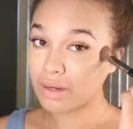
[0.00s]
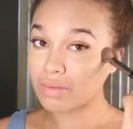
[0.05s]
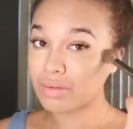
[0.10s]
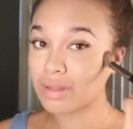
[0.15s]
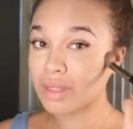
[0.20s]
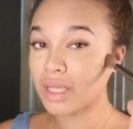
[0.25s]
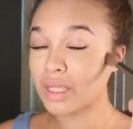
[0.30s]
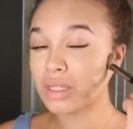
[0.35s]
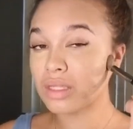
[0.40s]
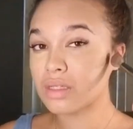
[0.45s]
with
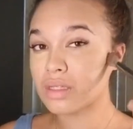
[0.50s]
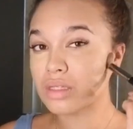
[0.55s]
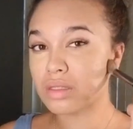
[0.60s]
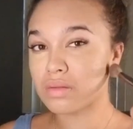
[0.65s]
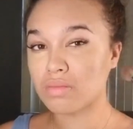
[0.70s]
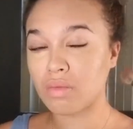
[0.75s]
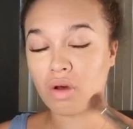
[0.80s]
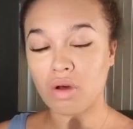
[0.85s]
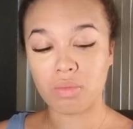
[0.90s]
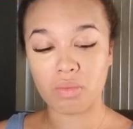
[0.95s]
like this
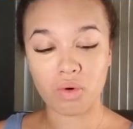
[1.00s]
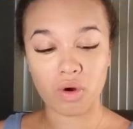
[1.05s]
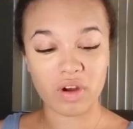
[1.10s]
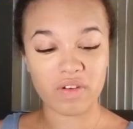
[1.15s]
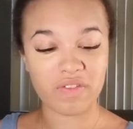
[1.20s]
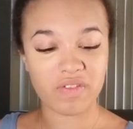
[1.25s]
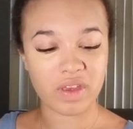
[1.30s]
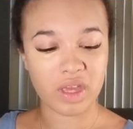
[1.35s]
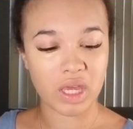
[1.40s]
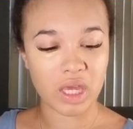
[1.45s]
small
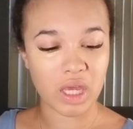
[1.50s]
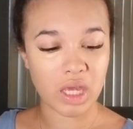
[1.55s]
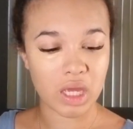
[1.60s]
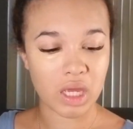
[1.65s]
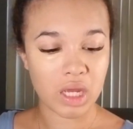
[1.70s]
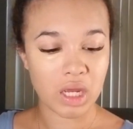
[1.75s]
Morphe